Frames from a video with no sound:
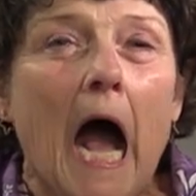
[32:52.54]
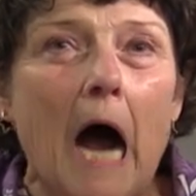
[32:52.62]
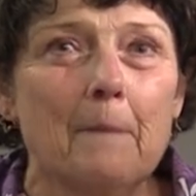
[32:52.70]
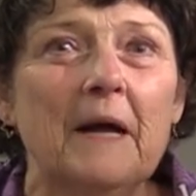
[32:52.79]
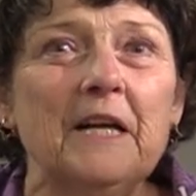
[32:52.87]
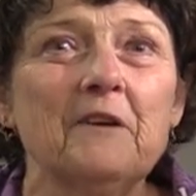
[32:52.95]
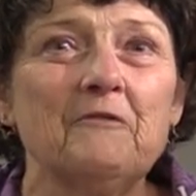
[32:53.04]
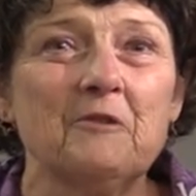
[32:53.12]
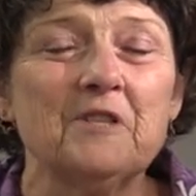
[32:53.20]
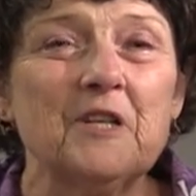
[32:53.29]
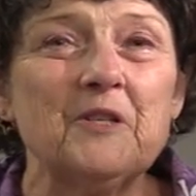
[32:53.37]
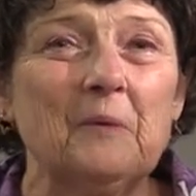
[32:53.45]
How many of you
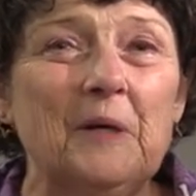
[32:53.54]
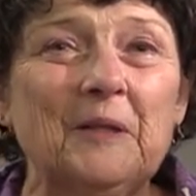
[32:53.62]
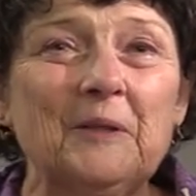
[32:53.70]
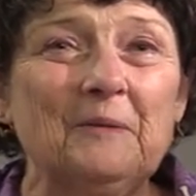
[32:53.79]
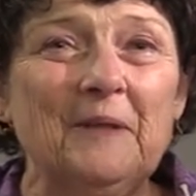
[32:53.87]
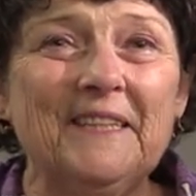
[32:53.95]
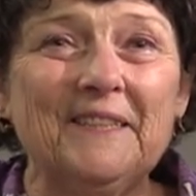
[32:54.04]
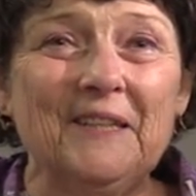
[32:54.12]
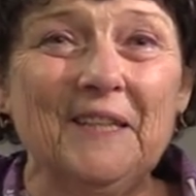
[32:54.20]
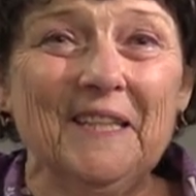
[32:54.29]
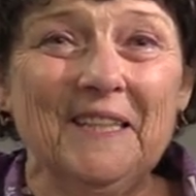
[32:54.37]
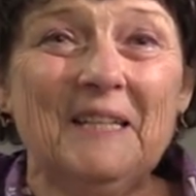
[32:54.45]
said twinkle,
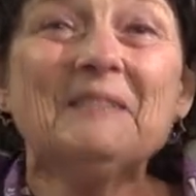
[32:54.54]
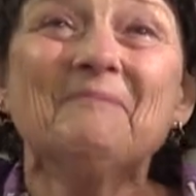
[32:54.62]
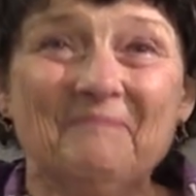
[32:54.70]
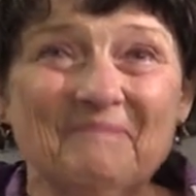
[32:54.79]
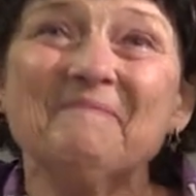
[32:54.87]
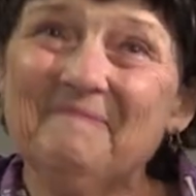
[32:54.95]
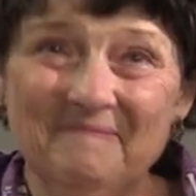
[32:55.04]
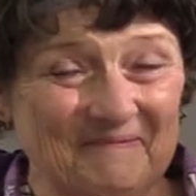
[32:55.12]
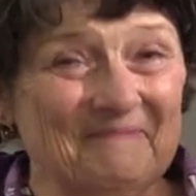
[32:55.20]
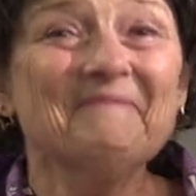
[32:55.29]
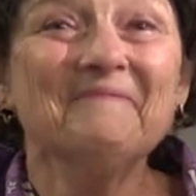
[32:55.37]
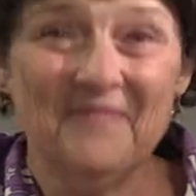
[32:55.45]
twinkle?
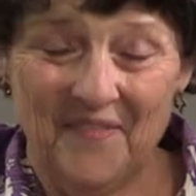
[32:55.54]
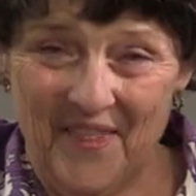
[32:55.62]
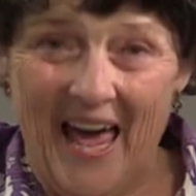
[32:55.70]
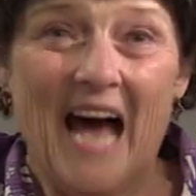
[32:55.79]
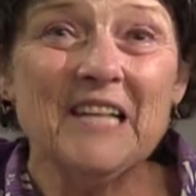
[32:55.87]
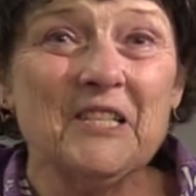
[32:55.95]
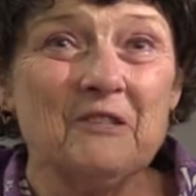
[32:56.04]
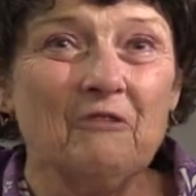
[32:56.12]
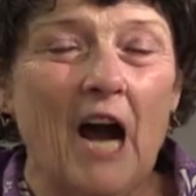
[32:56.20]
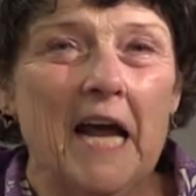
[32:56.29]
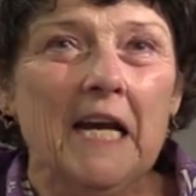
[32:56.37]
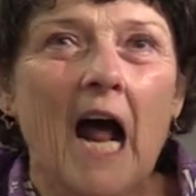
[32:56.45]
That's
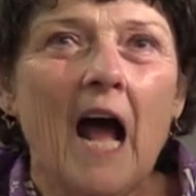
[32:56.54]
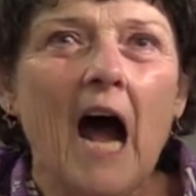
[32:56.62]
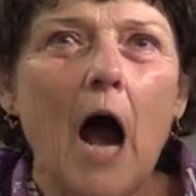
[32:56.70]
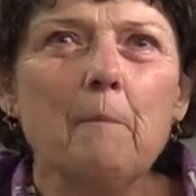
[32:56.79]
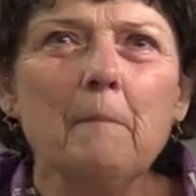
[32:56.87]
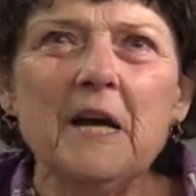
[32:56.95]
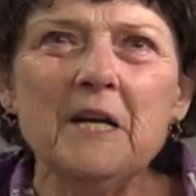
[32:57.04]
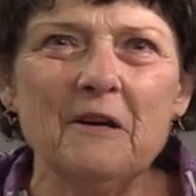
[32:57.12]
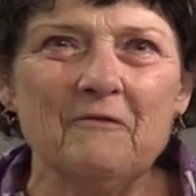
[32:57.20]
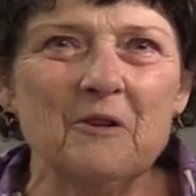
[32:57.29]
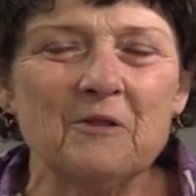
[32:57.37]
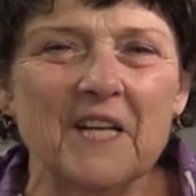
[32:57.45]
right. How many
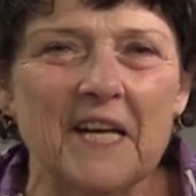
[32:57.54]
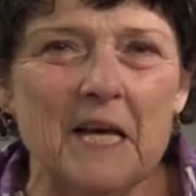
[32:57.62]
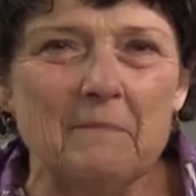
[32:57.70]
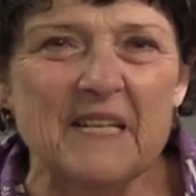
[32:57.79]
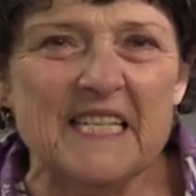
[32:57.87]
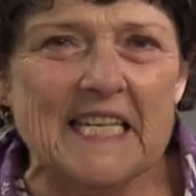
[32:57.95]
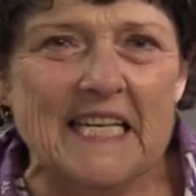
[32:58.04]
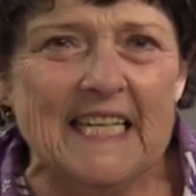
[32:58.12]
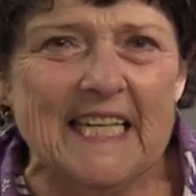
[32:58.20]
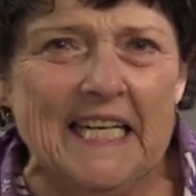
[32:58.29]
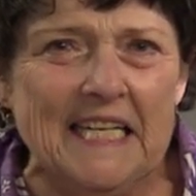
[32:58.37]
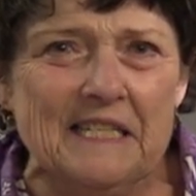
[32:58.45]
of you said
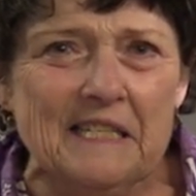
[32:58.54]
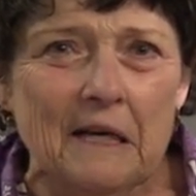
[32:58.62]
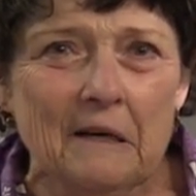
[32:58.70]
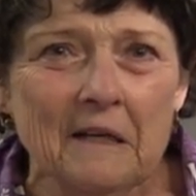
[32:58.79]
ABCDs?